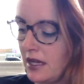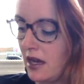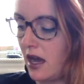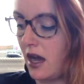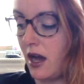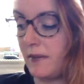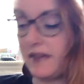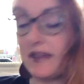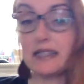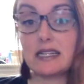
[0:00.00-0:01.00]

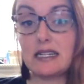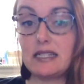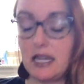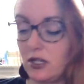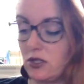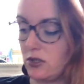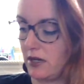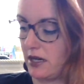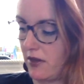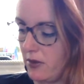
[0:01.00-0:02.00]
And that's going to take you to
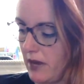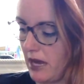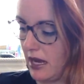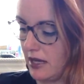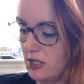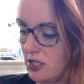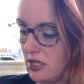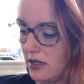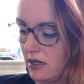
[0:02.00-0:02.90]
another page.